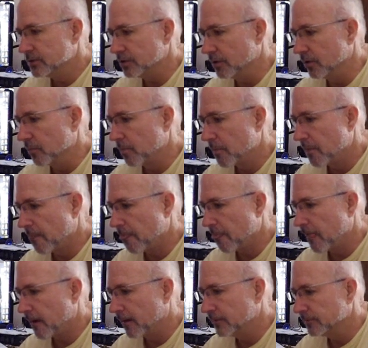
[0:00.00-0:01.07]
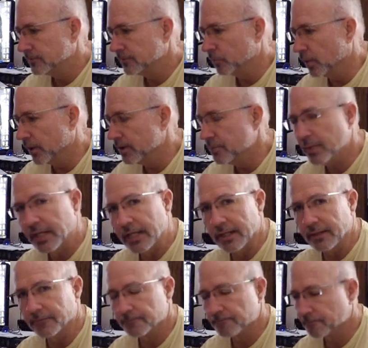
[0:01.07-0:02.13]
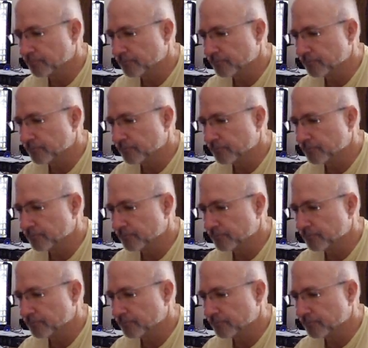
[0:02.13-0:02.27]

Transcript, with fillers: So, where to begin?